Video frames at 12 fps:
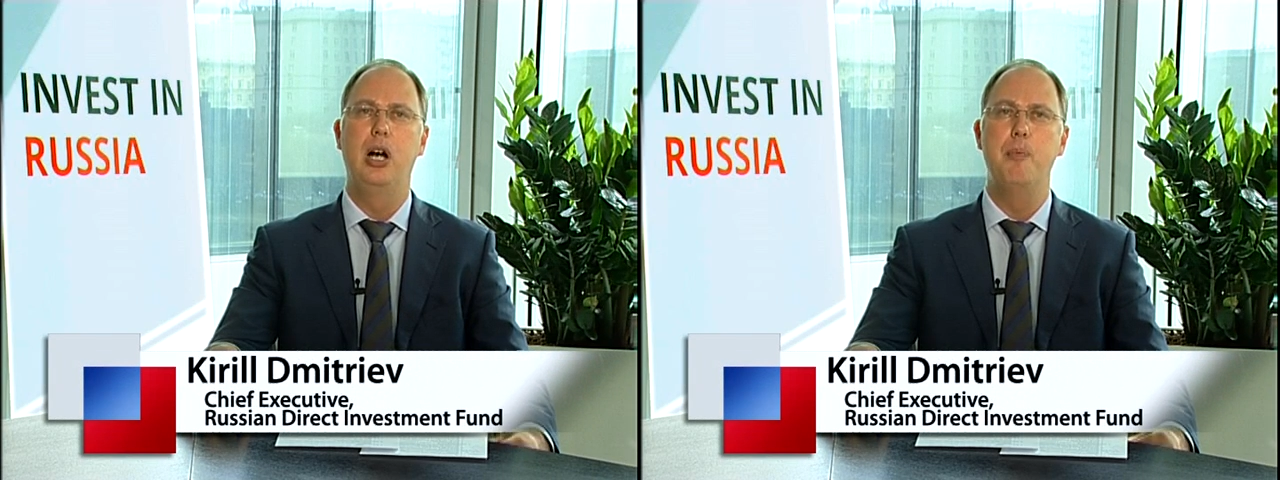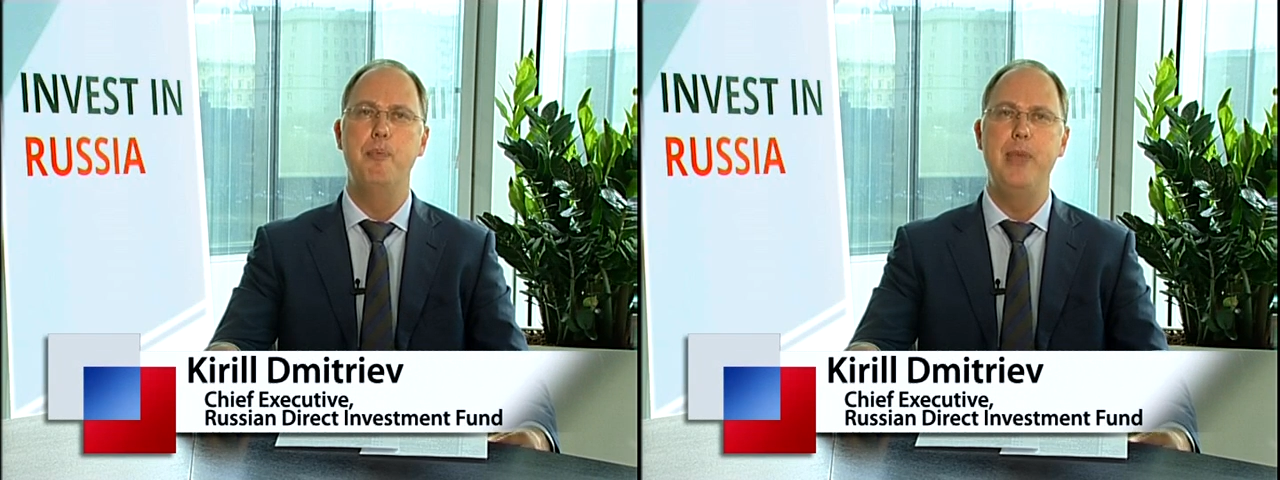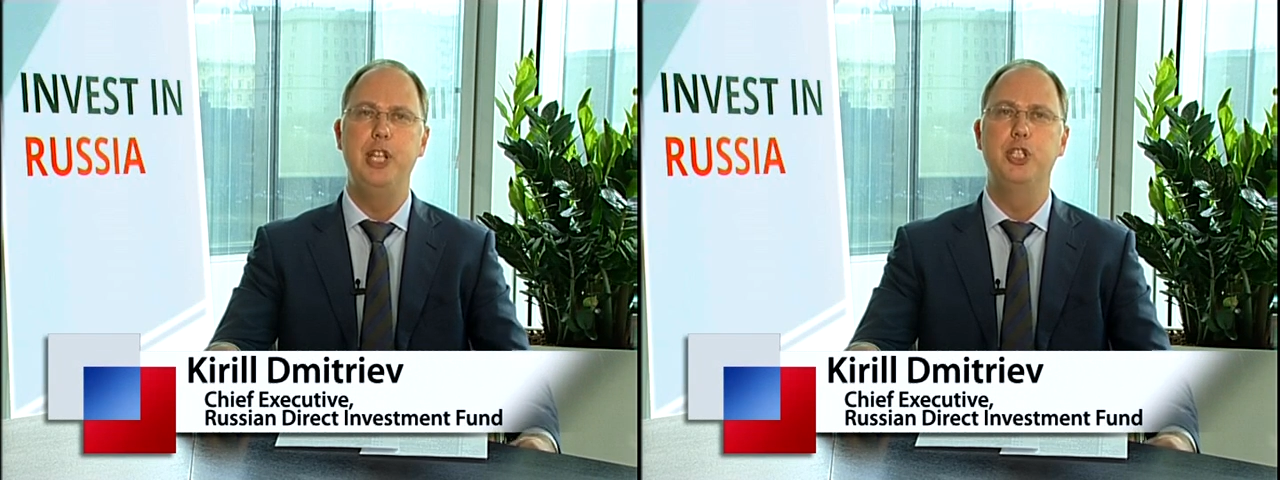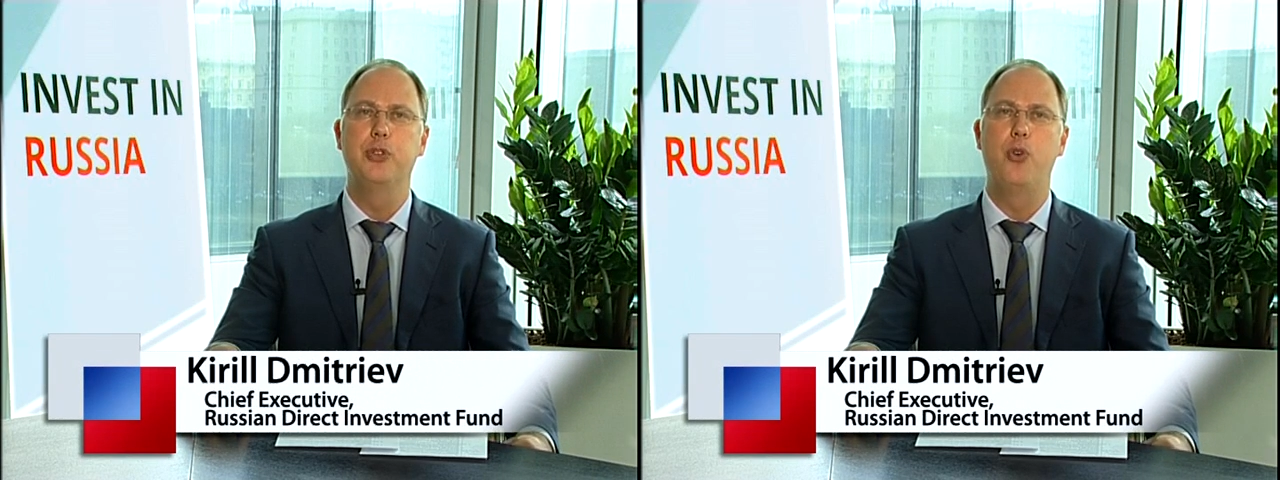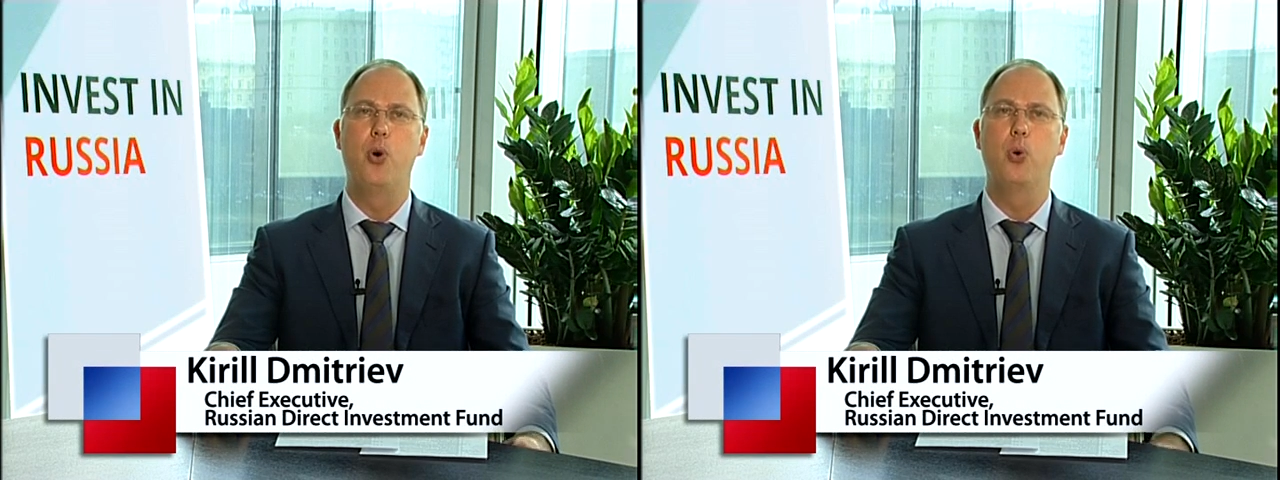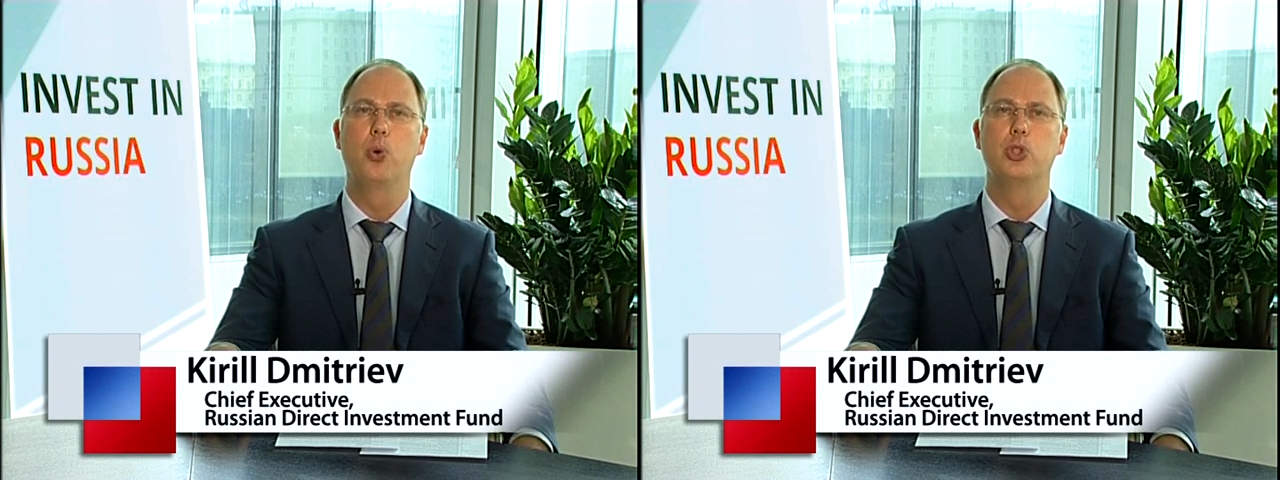major
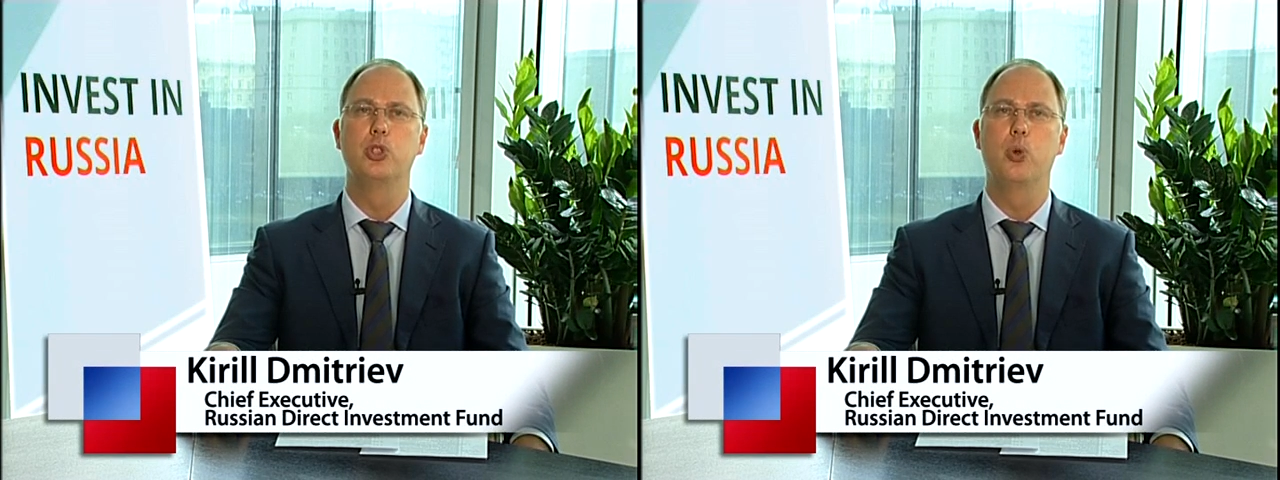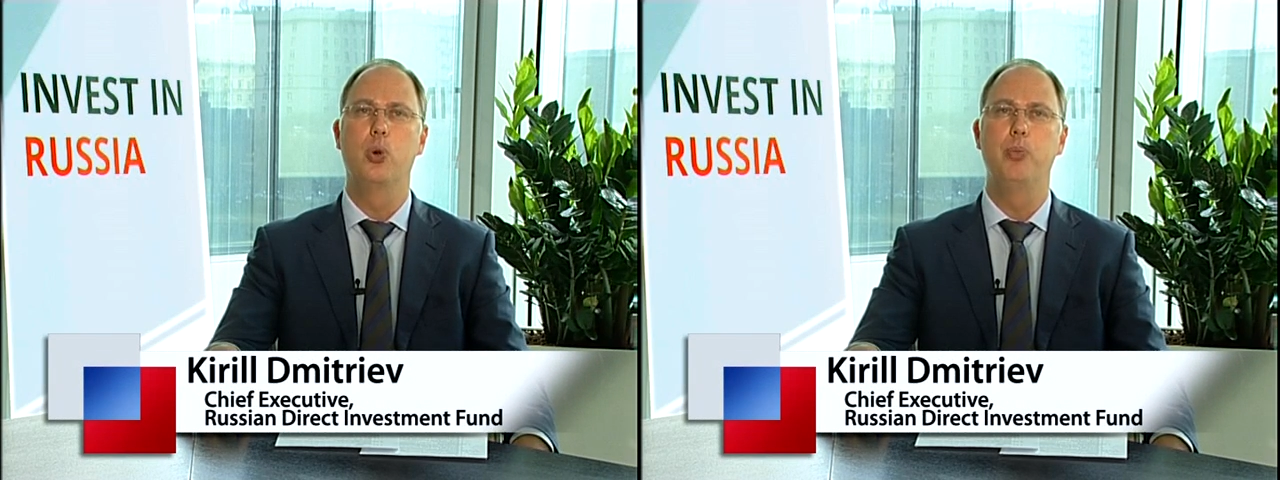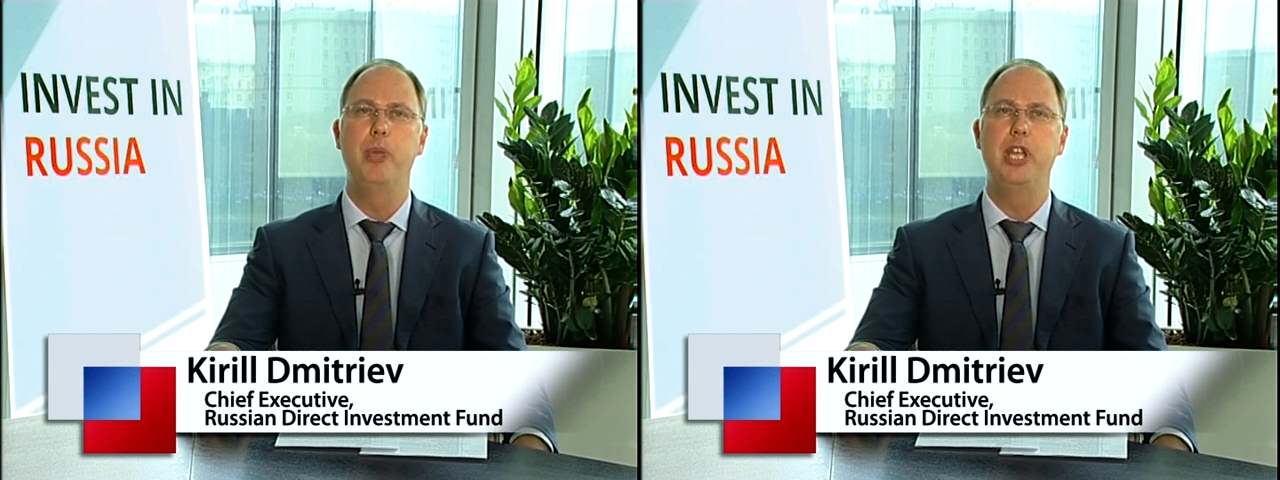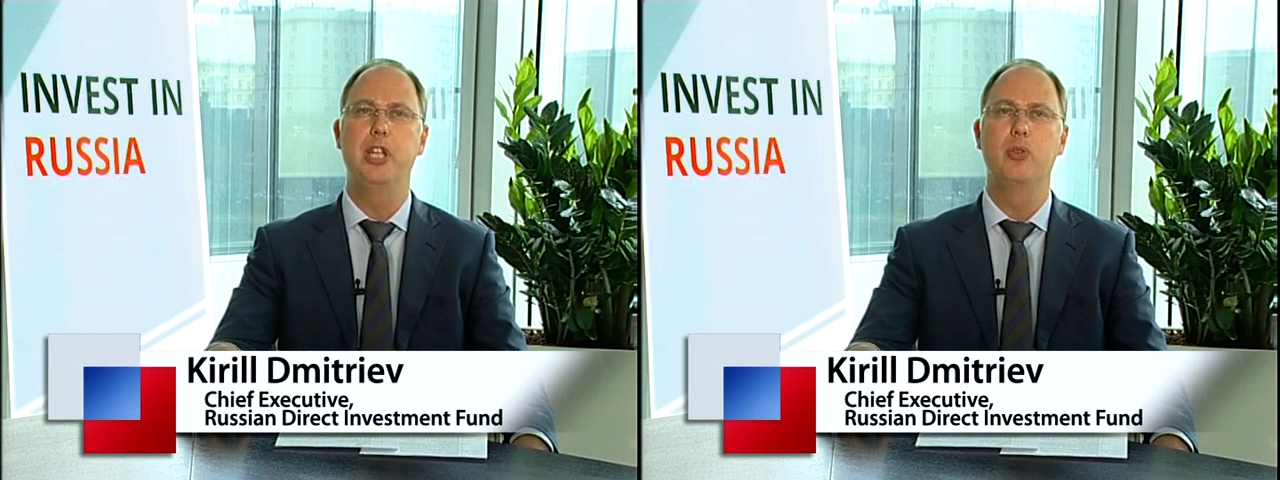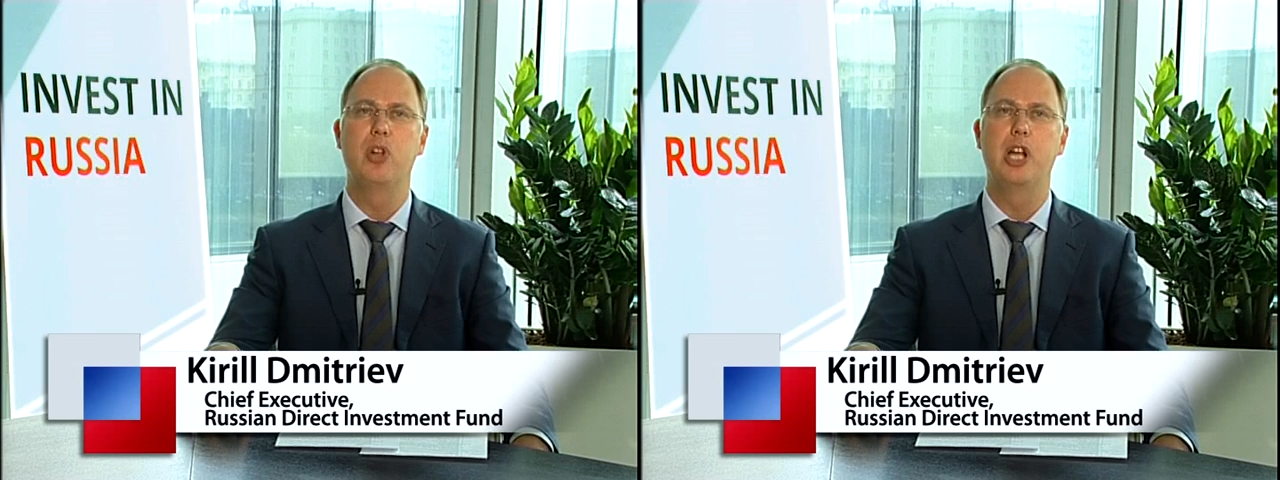focus on making